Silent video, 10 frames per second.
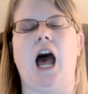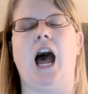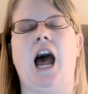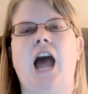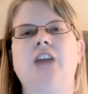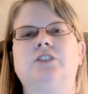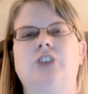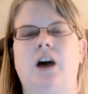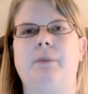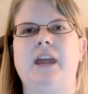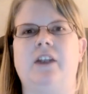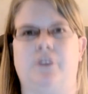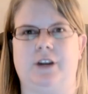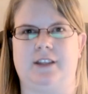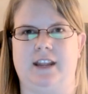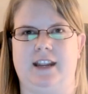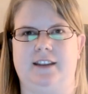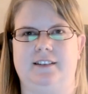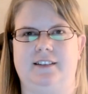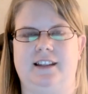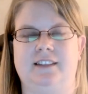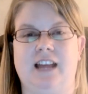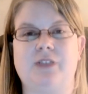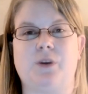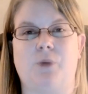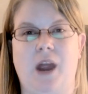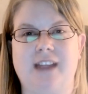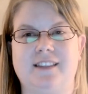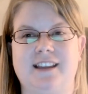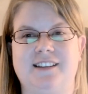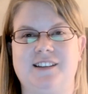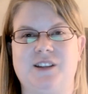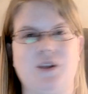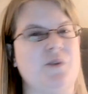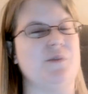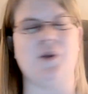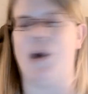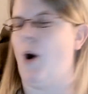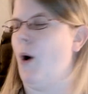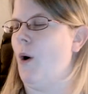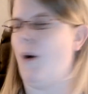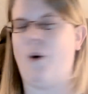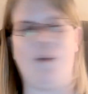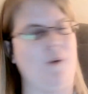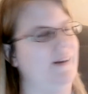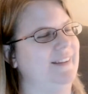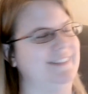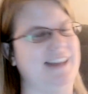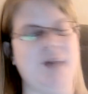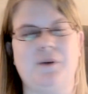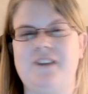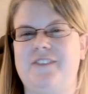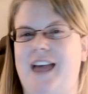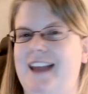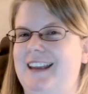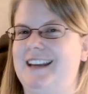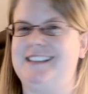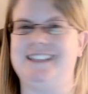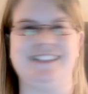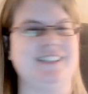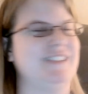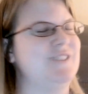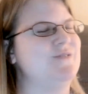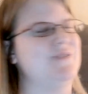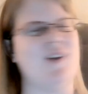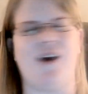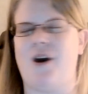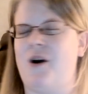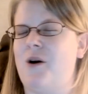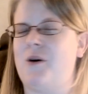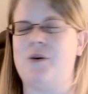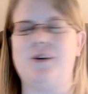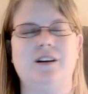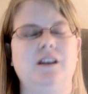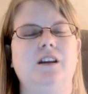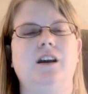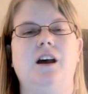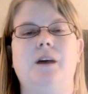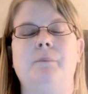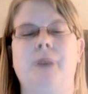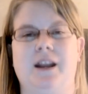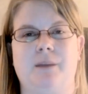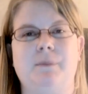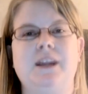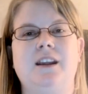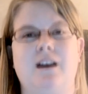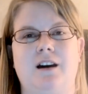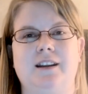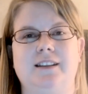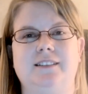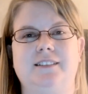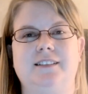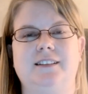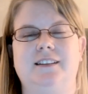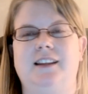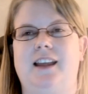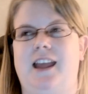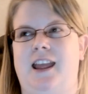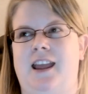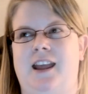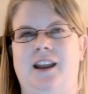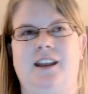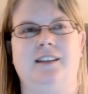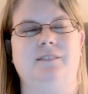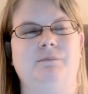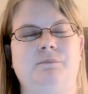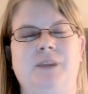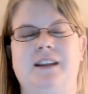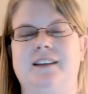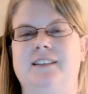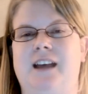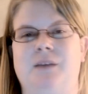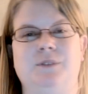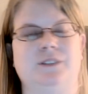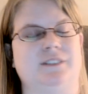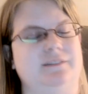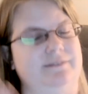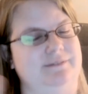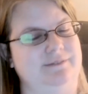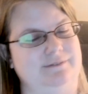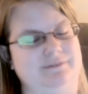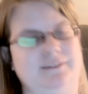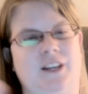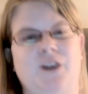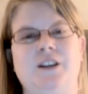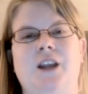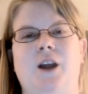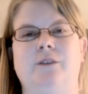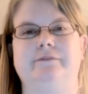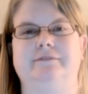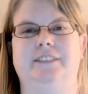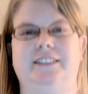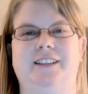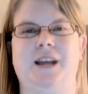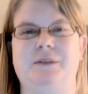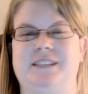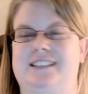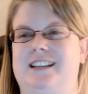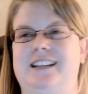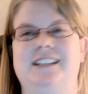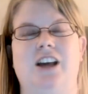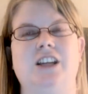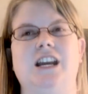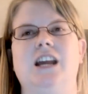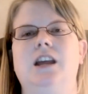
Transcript: I stop everything. Is that the right thing to do? No. Is that what FlyLady teaches you? No. But I'm being honest, and because I'm just, there you go. I'm just going to tell you.